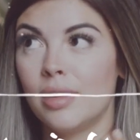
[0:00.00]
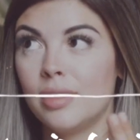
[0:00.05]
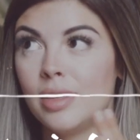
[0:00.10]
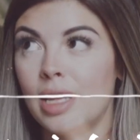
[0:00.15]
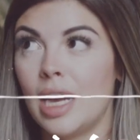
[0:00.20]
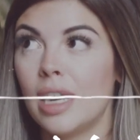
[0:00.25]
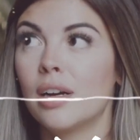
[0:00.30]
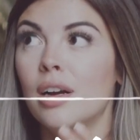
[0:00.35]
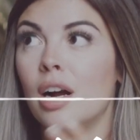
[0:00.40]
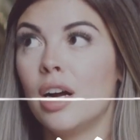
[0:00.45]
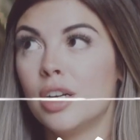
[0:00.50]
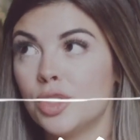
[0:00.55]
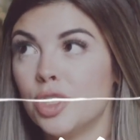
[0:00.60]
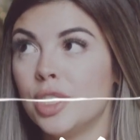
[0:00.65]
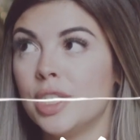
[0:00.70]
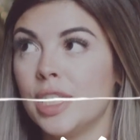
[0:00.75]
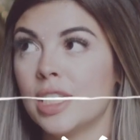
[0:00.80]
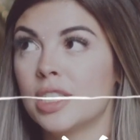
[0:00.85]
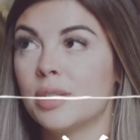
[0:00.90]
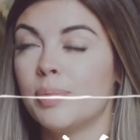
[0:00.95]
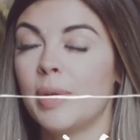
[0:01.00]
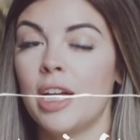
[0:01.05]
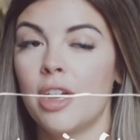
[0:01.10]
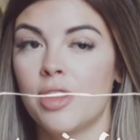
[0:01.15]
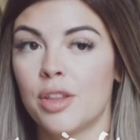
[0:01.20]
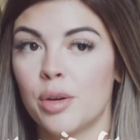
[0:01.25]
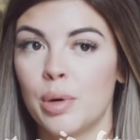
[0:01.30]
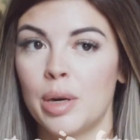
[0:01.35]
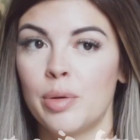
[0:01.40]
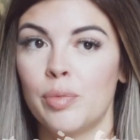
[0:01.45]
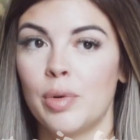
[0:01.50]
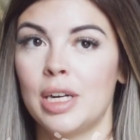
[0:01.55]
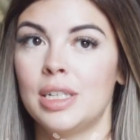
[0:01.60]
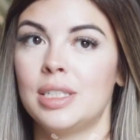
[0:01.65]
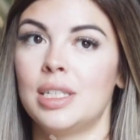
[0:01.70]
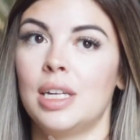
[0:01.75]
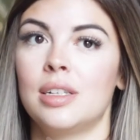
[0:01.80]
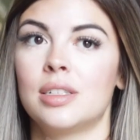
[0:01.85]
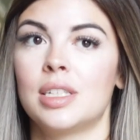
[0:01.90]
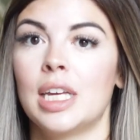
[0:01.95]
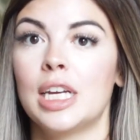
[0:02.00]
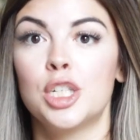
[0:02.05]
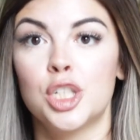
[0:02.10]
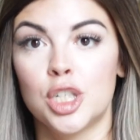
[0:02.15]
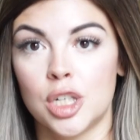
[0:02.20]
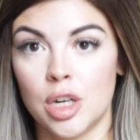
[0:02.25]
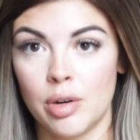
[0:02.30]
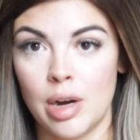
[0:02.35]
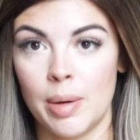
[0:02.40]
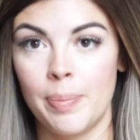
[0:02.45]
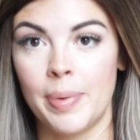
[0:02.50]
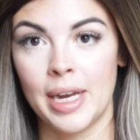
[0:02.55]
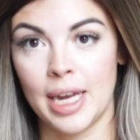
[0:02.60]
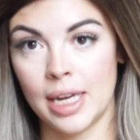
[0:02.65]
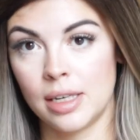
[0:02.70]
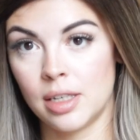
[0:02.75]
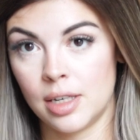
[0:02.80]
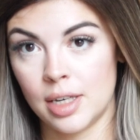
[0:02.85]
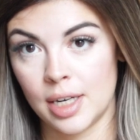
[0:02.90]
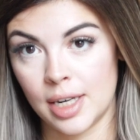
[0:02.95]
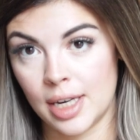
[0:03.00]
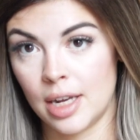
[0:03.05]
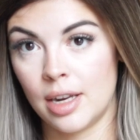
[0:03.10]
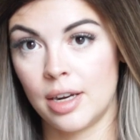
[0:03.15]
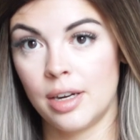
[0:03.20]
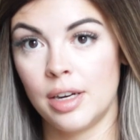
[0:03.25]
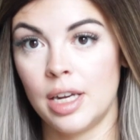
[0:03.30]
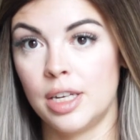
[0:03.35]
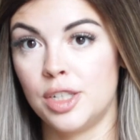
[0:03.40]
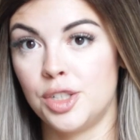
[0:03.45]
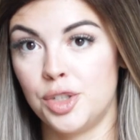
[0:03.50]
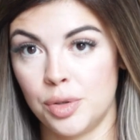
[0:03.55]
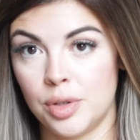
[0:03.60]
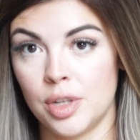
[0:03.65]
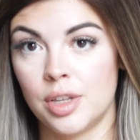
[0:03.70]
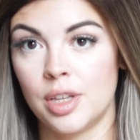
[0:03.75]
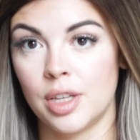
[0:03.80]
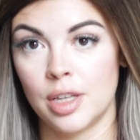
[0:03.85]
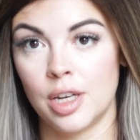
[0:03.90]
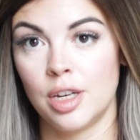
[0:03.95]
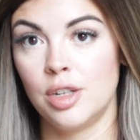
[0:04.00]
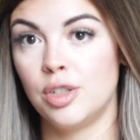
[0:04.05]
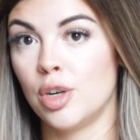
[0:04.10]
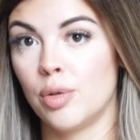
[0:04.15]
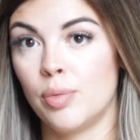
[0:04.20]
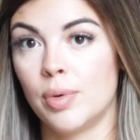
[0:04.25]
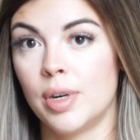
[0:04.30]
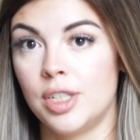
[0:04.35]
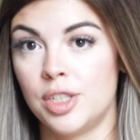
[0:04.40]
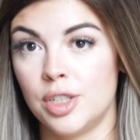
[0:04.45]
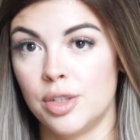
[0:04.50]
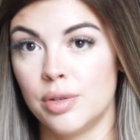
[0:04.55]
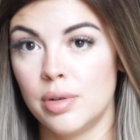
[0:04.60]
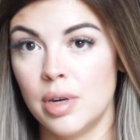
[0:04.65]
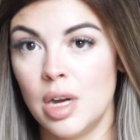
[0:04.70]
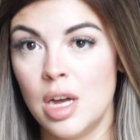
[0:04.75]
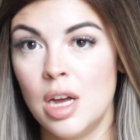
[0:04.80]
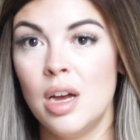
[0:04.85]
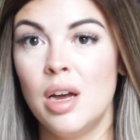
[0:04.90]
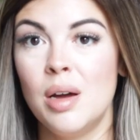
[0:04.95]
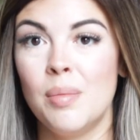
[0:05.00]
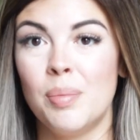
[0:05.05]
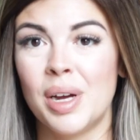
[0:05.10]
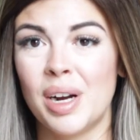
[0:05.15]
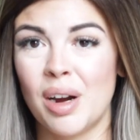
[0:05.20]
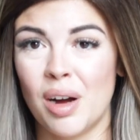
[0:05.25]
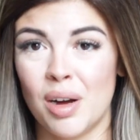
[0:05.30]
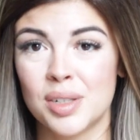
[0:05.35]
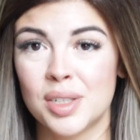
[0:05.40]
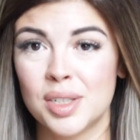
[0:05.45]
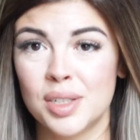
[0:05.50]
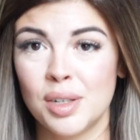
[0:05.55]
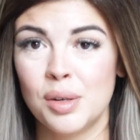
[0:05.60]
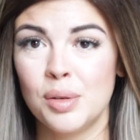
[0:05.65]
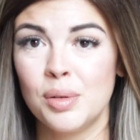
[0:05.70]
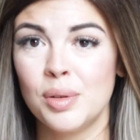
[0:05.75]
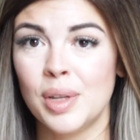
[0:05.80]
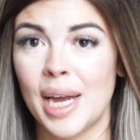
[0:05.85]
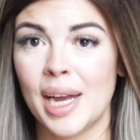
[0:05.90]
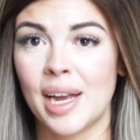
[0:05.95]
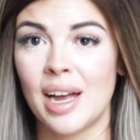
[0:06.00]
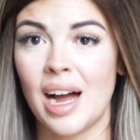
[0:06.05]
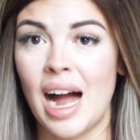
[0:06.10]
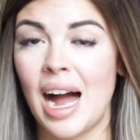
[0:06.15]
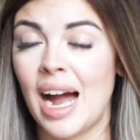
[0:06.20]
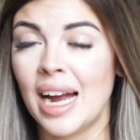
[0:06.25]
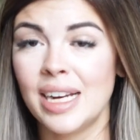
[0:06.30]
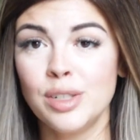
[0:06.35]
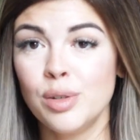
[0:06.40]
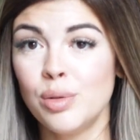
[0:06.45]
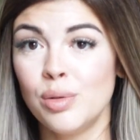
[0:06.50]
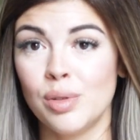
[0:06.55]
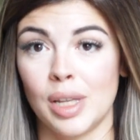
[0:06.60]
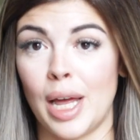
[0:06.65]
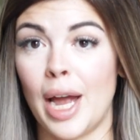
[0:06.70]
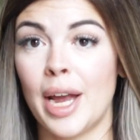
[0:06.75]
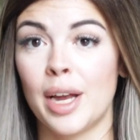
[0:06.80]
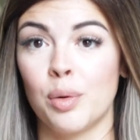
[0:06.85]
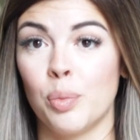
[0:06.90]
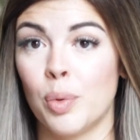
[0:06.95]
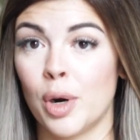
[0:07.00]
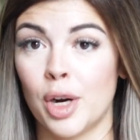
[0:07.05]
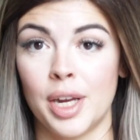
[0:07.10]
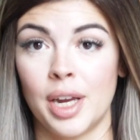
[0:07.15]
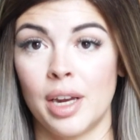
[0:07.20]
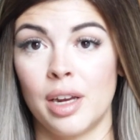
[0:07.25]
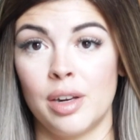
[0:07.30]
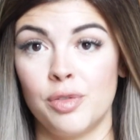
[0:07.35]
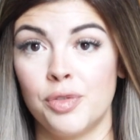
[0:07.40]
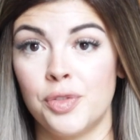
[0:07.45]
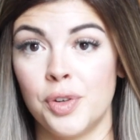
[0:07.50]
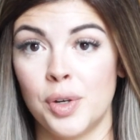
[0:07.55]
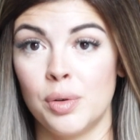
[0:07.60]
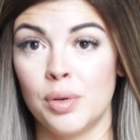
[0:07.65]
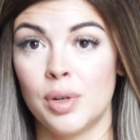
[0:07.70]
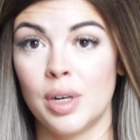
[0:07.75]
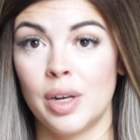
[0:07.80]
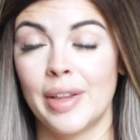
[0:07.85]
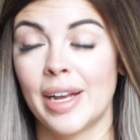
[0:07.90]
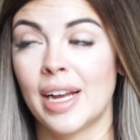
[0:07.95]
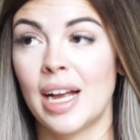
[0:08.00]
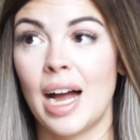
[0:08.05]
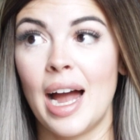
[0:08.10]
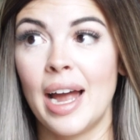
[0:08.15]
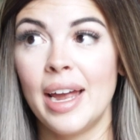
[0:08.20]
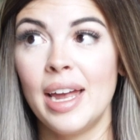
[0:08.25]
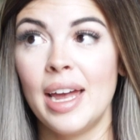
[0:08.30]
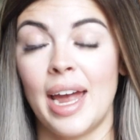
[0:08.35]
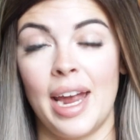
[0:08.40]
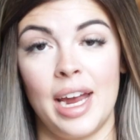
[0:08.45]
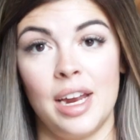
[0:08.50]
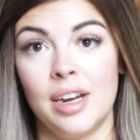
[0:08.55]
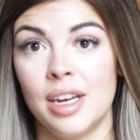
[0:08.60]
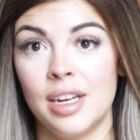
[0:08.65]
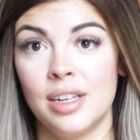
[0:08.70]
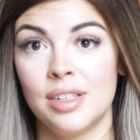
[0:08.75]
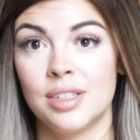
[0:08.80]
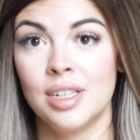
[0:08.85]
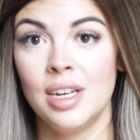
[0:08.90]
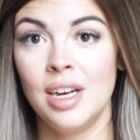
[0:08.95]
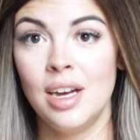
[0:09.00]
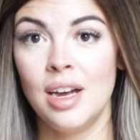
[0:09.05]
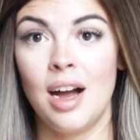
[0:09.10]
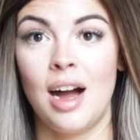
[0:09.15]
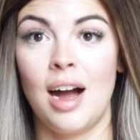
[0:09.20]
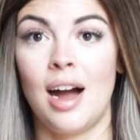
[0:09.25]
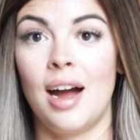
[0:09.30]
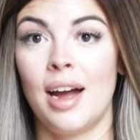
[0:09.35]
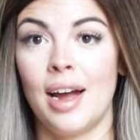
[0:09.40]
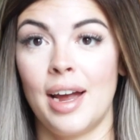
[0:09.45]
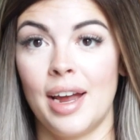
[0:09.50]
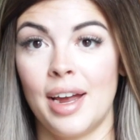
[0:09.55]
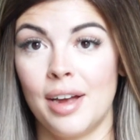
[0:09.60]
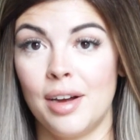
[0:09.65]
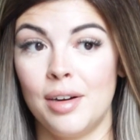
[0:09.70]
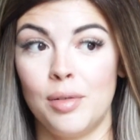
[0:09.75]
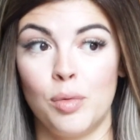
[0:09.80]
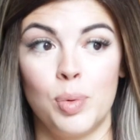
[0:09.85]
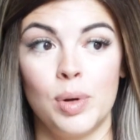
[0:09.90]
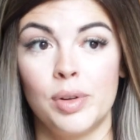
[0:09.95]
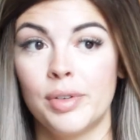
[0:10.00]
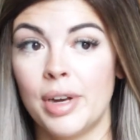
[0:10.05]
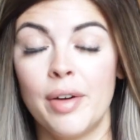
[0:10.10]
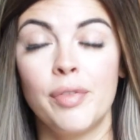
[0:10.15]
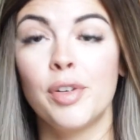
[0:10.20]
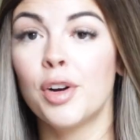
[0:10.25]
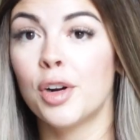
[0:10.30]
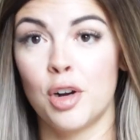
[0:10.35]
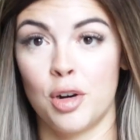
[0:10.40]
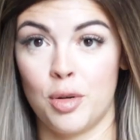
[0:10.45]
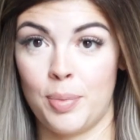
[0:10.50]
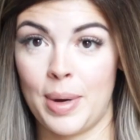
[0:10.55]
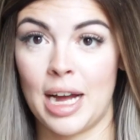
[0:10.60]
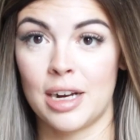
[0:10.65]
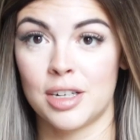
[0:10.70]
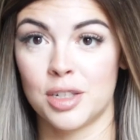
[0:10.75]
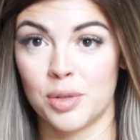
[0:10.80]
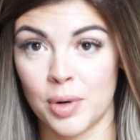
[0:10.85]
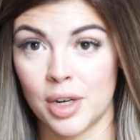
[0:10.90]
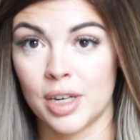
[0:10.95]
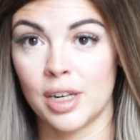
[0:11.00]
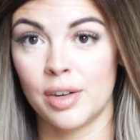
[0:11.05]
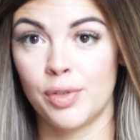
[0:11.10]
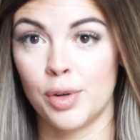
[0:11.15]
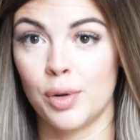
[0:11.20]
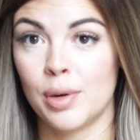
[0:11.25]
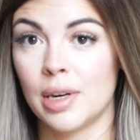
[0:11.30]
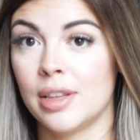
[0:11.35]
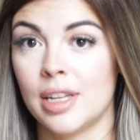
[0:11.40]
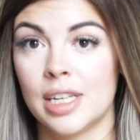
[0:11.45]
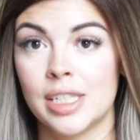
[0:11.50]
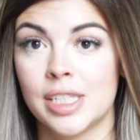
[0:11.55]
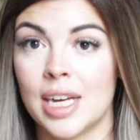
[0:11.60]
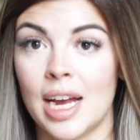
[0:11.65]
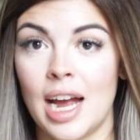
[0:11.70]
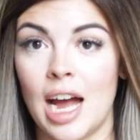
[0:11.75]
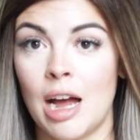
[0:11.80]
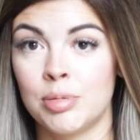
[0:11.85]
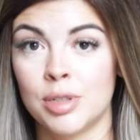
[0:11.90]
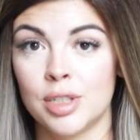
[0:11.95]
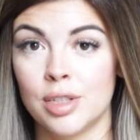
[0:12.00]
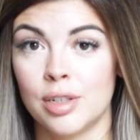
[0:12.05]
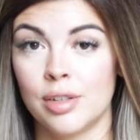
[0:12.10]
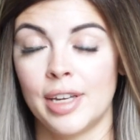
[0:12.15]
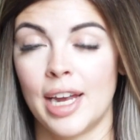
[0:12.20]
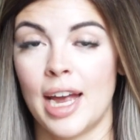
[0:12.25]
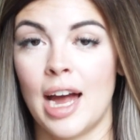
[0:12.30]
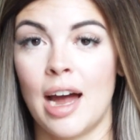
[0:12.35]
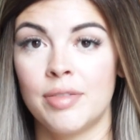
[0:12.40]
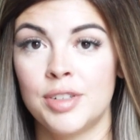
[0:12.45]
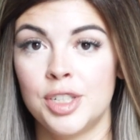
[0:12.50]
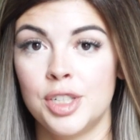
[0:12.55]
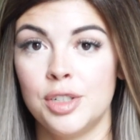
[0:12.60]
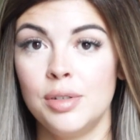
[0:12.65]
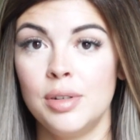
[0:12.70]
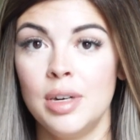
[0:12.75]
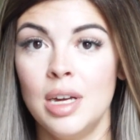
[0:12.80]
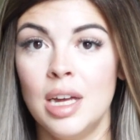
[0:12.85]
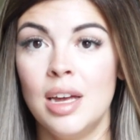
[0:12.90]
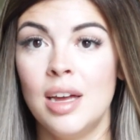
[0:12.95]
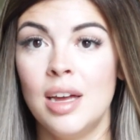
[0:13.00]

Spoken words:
that contradicts my other one where it says like show up again and again and do the thing that you don't want to do. But also, like, I don't like working in food. Like, I hate it. I will never go back to work in food unless I absolutely have to.